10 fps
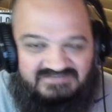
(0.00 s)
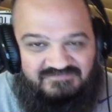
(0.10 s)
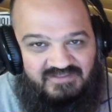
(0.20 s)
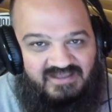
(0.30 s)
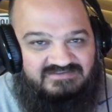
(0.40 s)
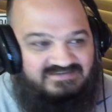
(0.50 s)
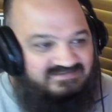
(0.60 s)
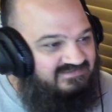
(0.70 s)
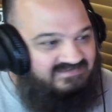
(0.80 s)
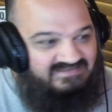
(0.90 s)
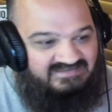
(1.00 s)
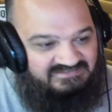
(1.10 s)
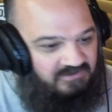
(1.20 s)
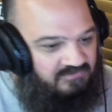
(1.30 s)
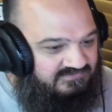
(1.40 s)
for that, just to see these
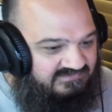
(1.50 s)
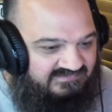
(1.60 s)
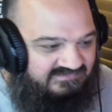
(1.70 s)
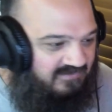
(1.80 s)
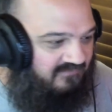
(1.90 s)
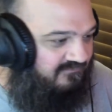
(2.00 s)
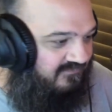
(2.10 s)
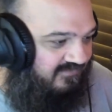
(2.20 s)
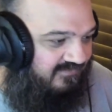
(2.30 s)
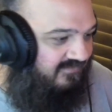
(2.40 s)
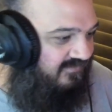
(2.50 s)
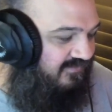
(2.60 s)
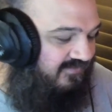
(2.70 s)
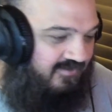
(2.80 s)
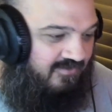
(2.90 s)
shows and stuff.
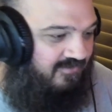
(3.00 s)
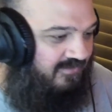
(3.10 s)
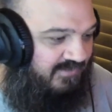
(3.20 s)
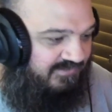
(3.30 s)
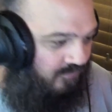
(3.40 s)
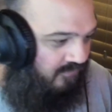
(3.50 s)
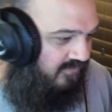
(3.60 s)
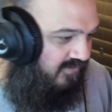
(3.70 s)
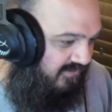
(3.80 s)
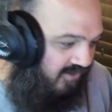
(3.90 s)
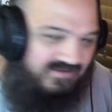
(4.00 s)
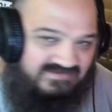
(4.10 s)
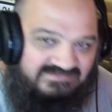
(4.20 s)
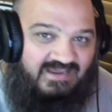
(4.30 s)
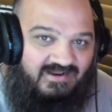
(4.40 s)
Oh, I'm a dork. Y'all can
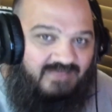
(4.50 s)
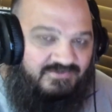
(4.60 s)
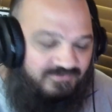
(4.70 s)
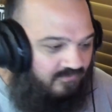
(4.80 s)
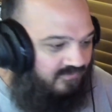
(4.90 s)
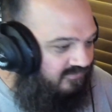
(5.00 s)
say it. I'm a dork.